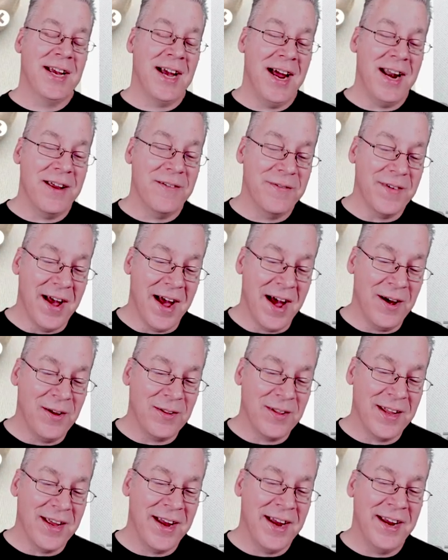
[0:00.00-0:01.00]
kind of
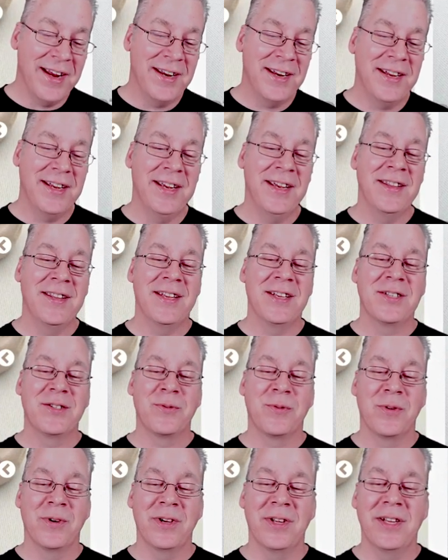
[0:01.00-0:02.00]
outlined in
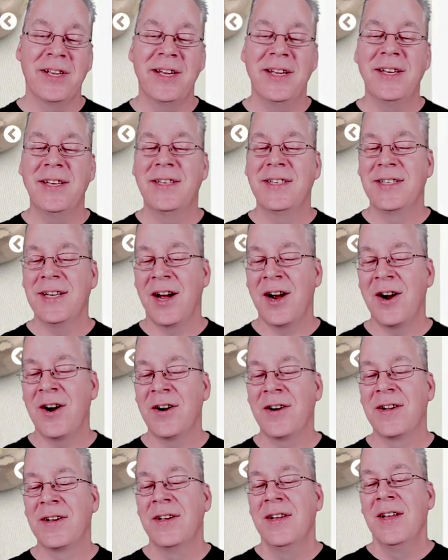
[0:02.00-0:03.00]
this really
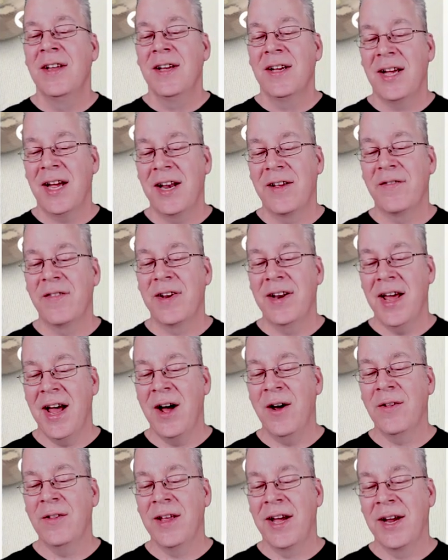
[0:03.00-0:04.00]
dark kind of an
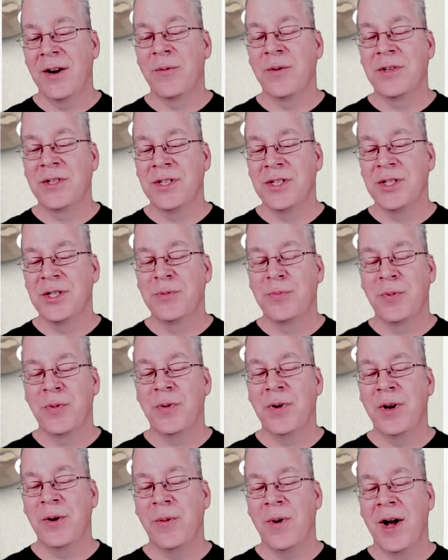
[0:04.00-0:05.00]
outline, which is
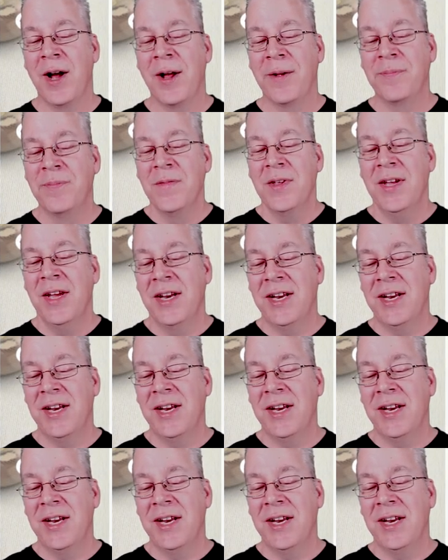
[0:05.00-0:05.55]
pretty wild.